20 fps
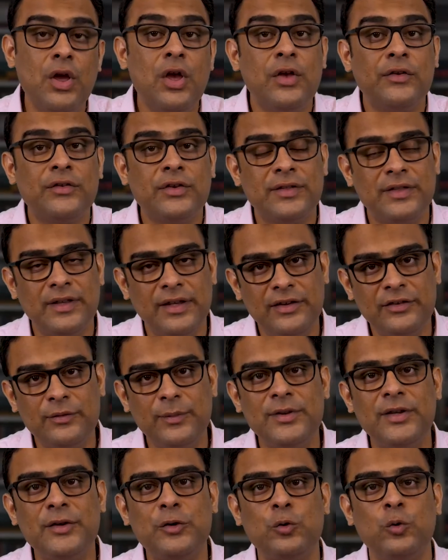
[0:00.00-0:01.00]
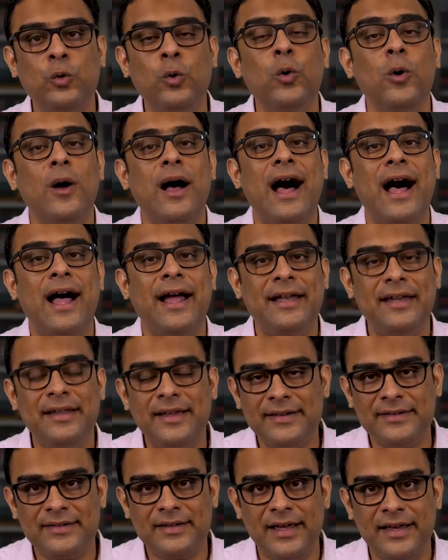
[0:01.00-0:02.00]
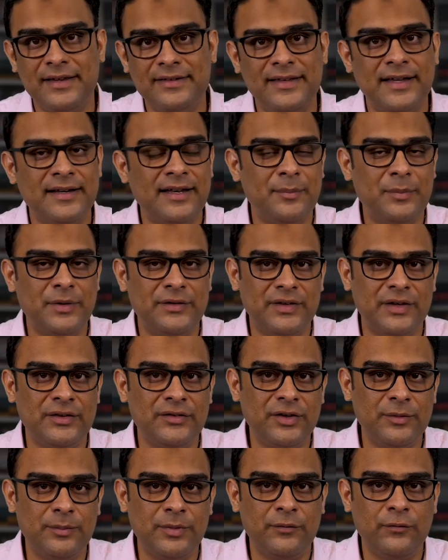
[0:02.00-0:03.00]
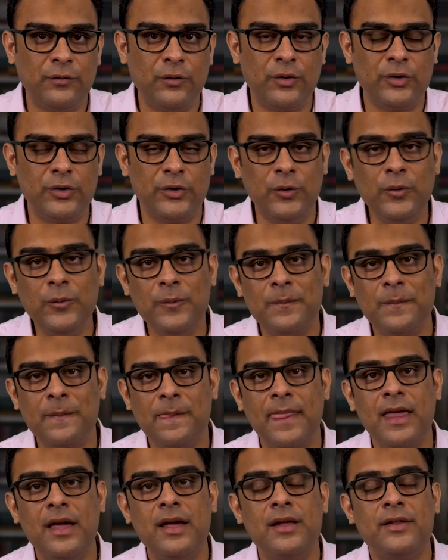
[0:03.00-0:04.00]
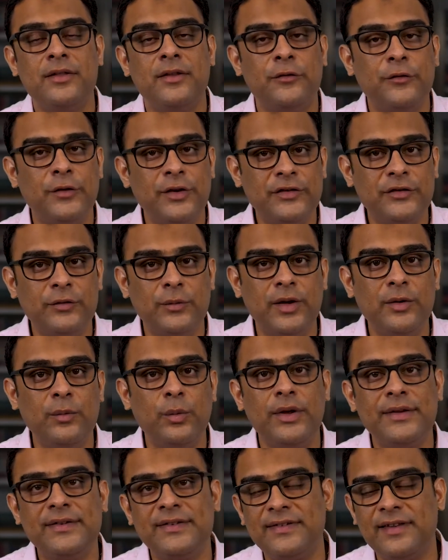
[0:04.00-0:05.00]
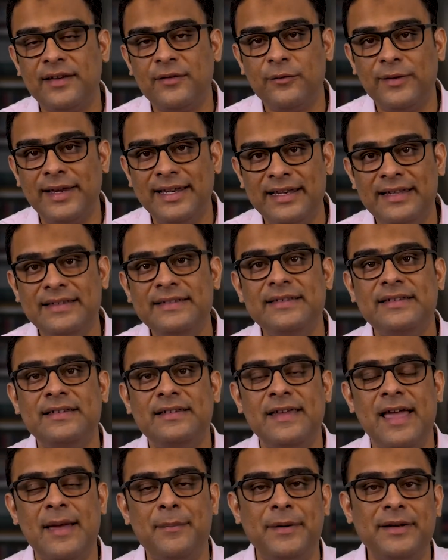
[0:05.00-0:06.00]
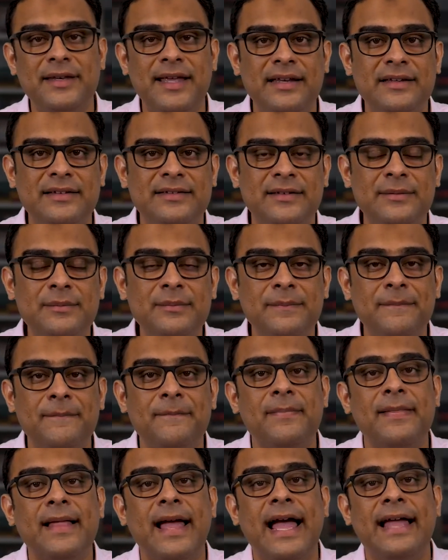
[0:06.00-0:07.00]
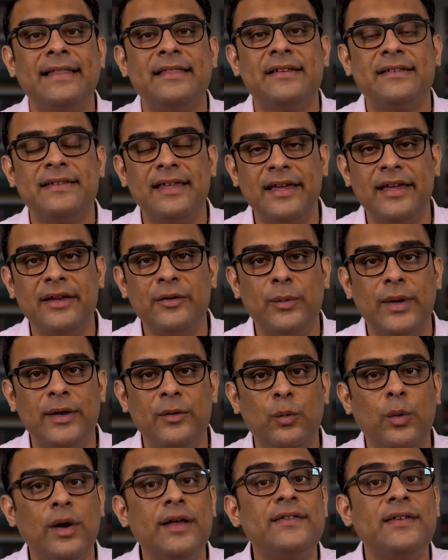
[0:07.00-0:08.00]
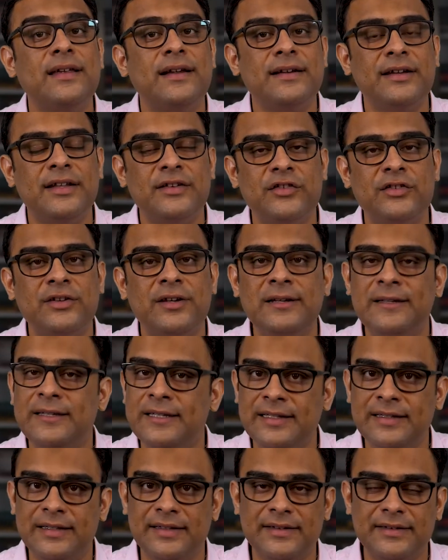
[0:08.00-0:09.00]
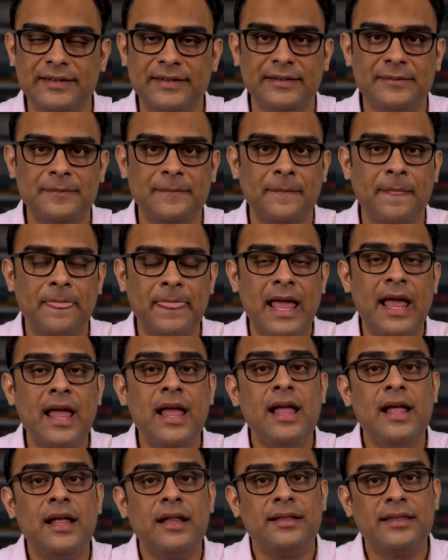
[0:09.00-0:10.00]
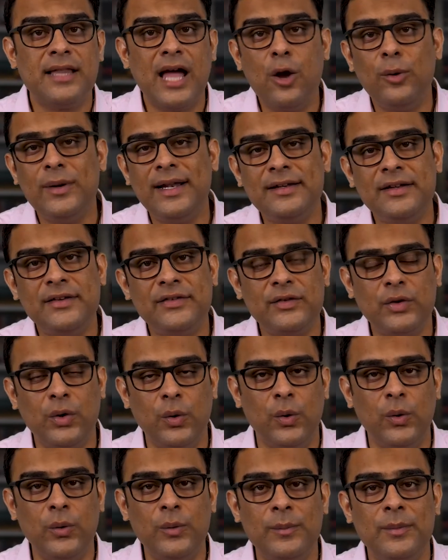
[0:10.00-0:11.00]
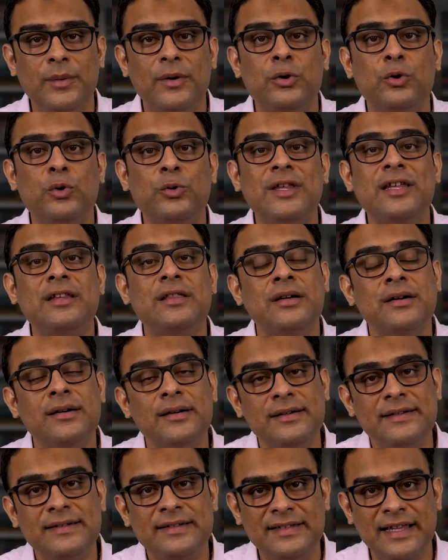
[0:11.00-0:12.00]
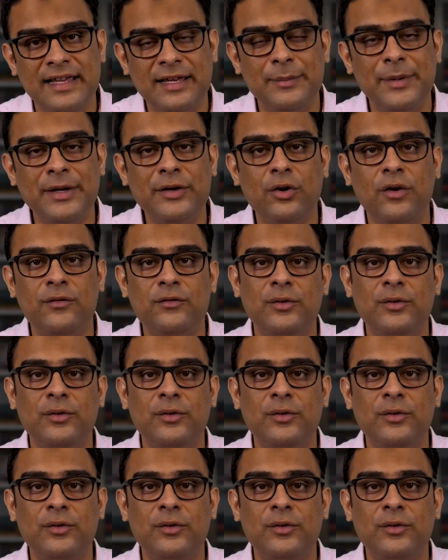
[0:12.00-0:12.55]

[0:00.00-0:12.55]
So these were the two ideas, guys, that I presented before you. The first one was surveillance capitalism and the second one was digital Didis. Now let us go to the third segment of